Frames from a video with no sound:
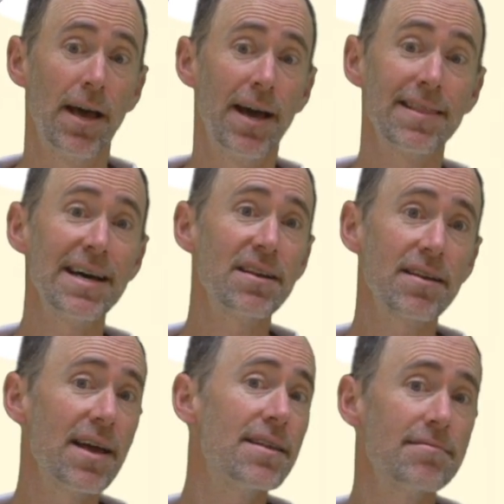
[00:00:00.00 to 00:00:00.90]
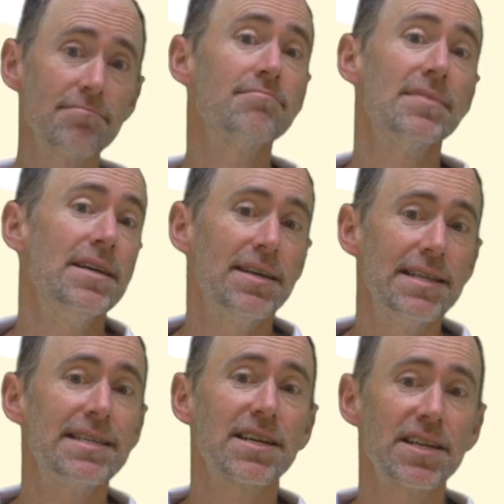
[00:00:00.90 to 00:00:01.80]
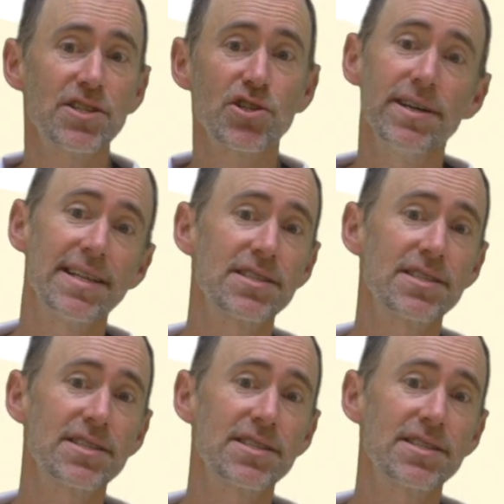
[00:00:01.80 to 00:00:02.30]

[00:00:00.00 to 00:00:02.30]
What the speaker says: And that kind of is a constraint.